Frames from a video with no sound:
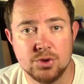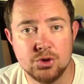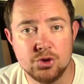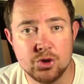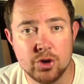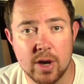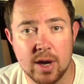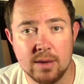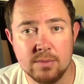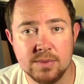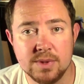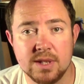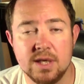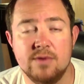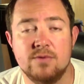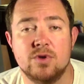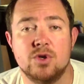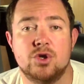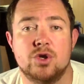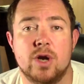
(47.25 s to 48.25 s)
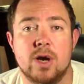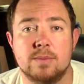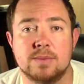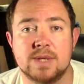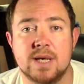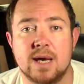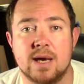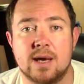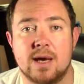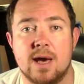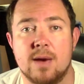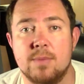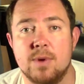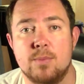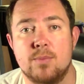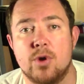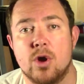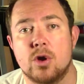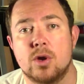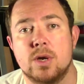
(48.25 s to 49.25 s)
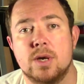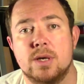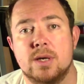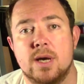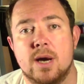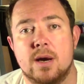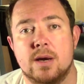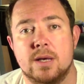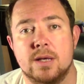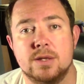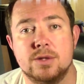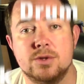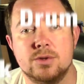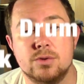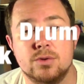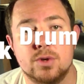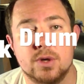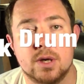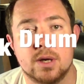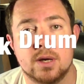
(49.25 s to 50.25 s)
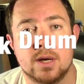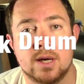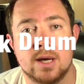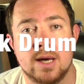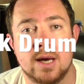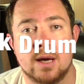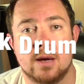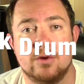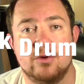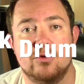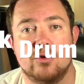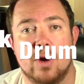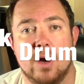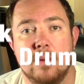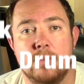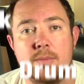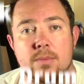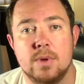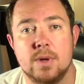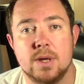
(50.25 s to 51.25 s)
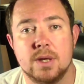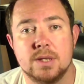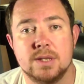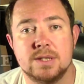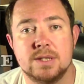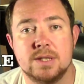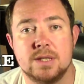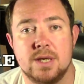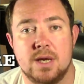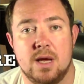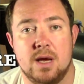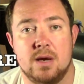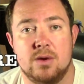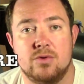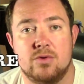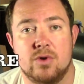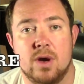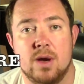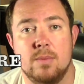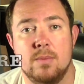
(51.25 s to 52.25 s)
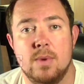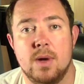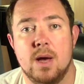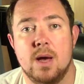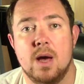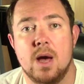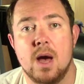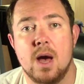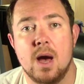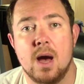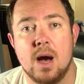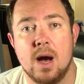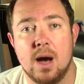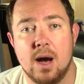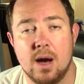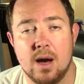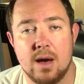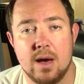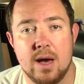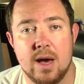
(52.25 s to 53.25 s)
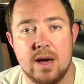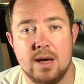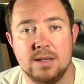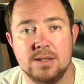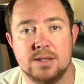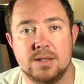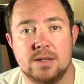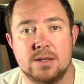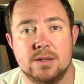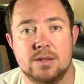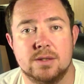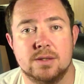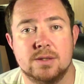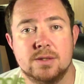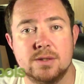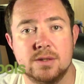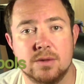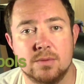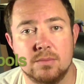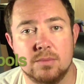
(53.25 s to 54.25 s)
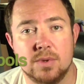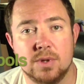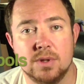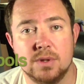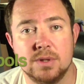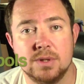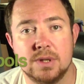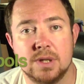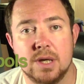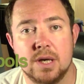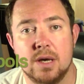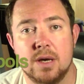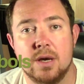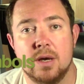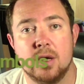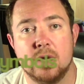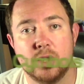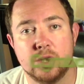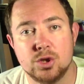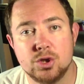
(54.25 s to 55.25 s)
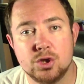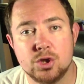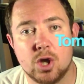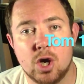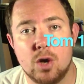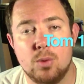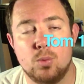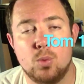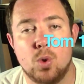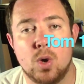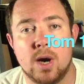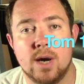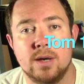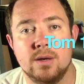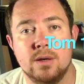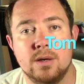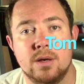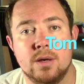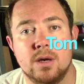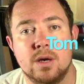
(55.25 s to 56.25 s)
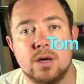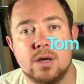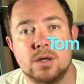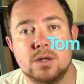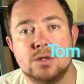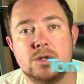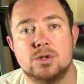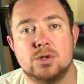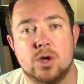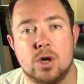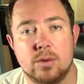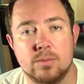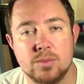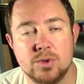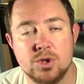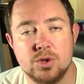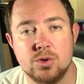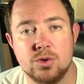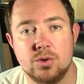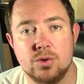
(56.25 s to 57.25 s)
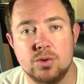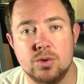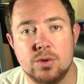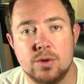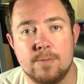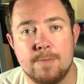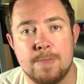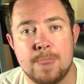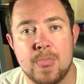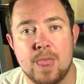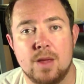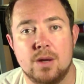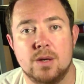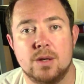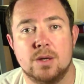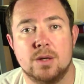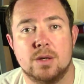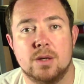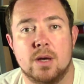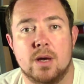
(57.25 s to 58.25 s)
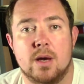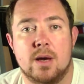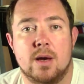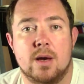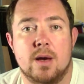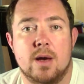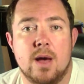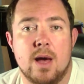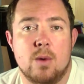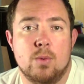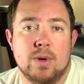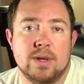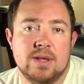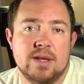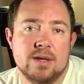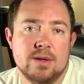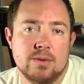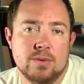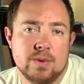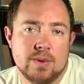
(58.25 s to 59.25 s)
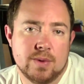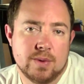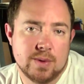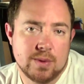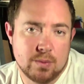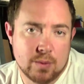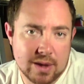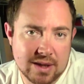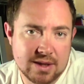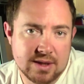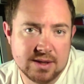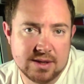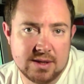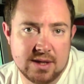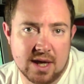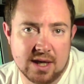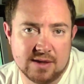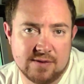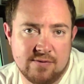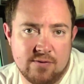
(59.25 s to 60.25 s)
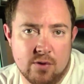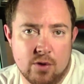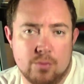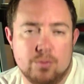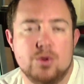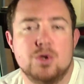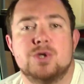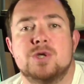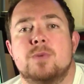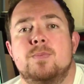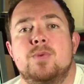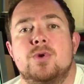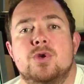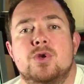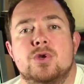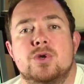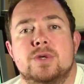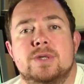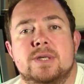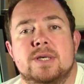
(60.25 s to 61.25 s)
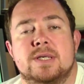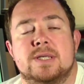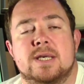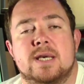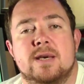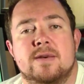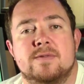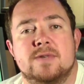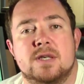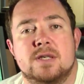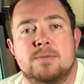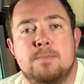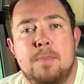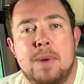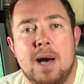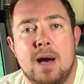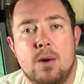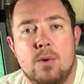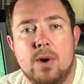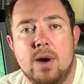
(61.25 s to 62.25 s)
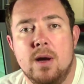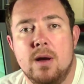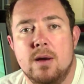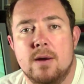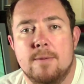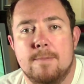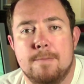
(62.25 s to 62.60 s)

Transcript: drums, even drums can be broken down into kick drum, snare drum, hi-hat, cymbals, tom 1, tom 2, uh, and what what this does for a music producer is it gives us power